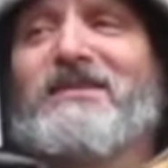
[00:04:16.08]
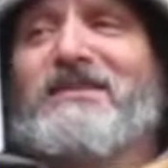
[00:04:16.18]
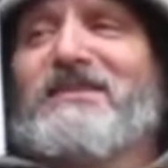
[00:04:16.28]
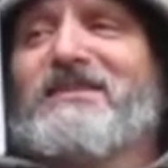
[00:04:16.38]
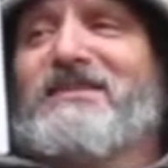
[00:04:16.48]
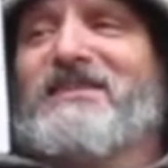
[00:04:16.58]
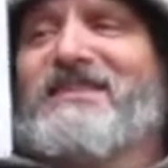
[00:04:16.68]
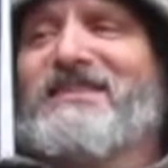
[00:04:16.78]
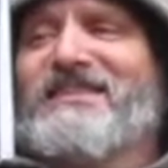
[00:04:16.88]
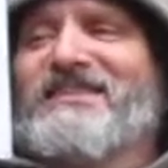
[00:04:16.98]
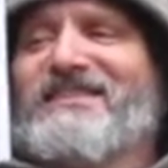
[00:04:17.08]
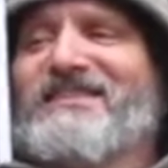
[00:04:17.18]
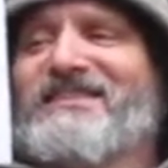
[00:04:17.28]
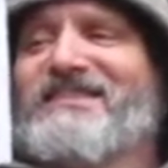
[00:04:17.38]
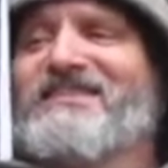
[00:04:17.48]

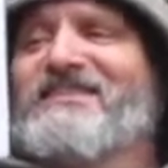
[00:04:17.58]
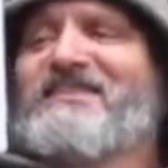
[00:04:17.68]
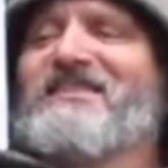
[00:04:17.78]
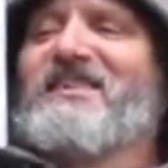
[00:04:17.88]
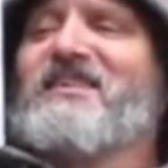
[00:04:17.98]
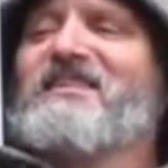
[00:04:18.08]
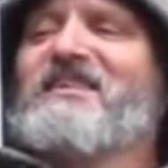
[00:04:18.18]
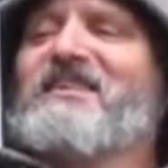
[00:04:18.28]
(no one is talking)